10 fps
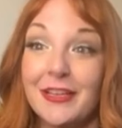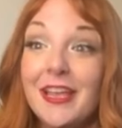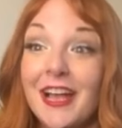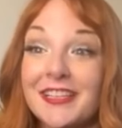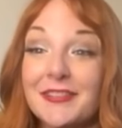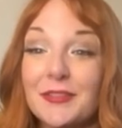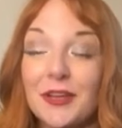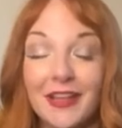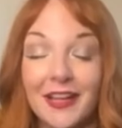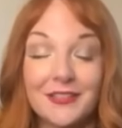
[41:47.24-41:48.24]
Yes,
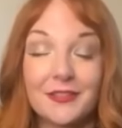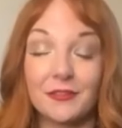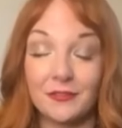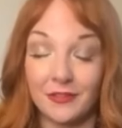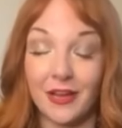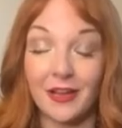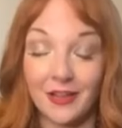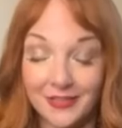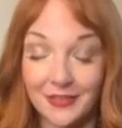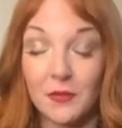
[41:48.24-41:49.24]
that's
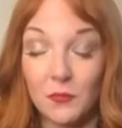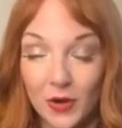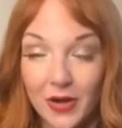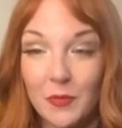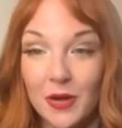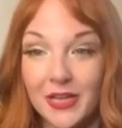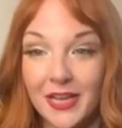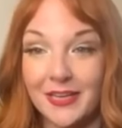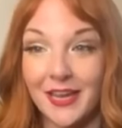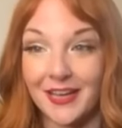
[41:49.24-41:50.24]
where I want to
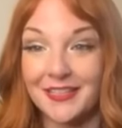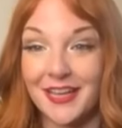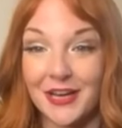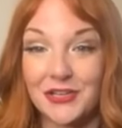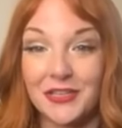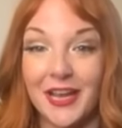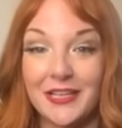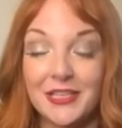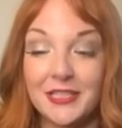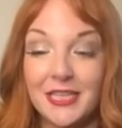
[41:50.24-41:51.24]
get next. Actually, I
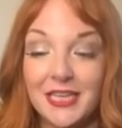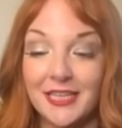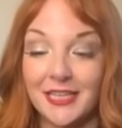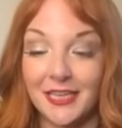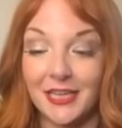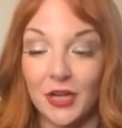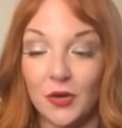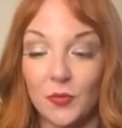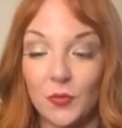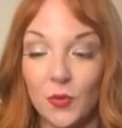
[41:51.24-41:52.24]
just needed to, you
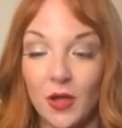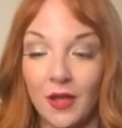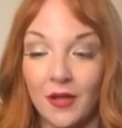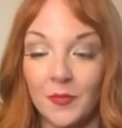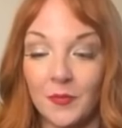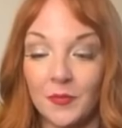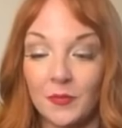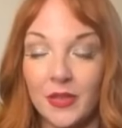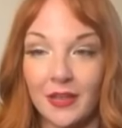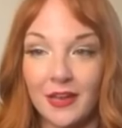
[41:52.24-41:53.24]
know,
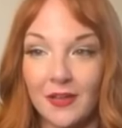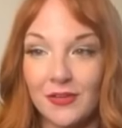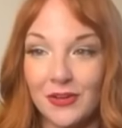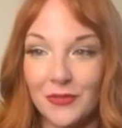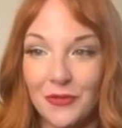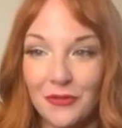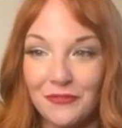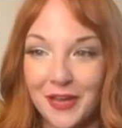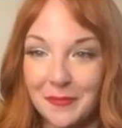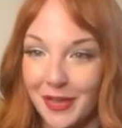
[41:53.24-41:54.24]
get you know the whole
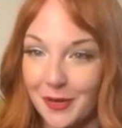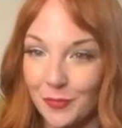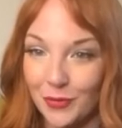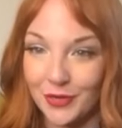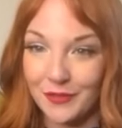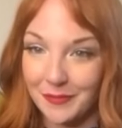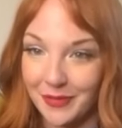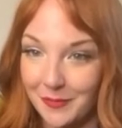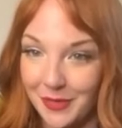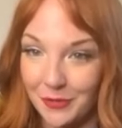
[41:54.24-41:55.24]
family on board if I'm
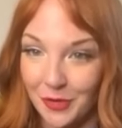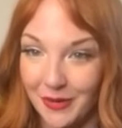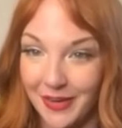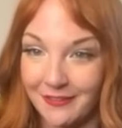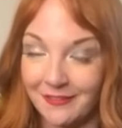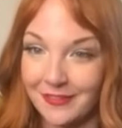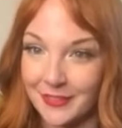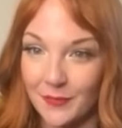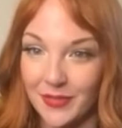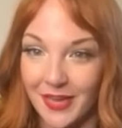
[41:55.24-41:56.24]
going to be growing
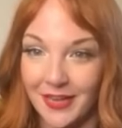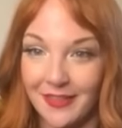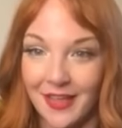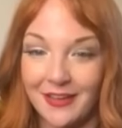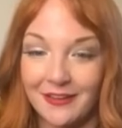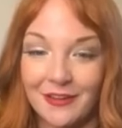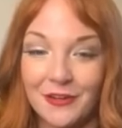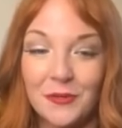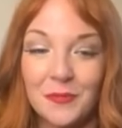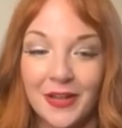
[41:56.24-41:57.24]
something like that in our home.